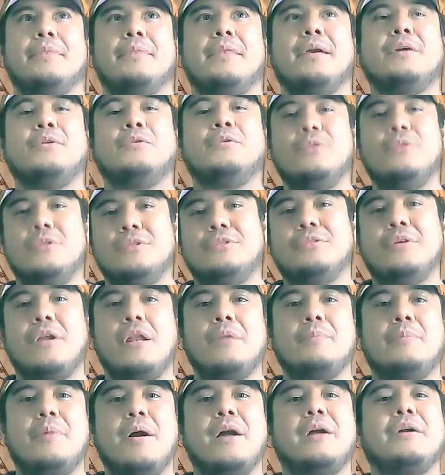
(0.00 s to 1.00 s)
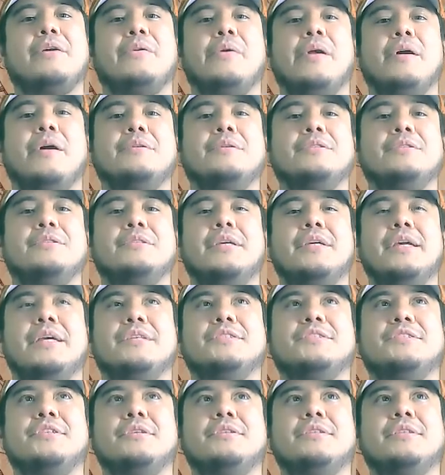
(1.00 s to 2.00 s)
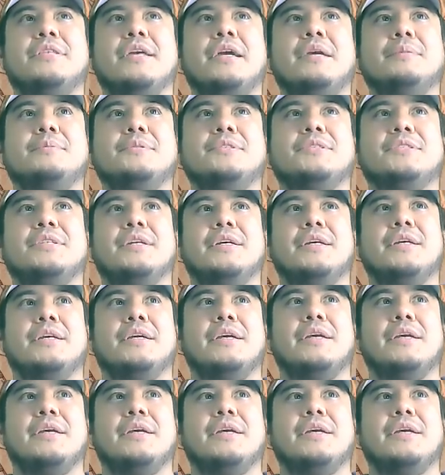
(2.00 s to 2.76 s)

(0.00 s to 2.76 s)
the cultural background, and sometimes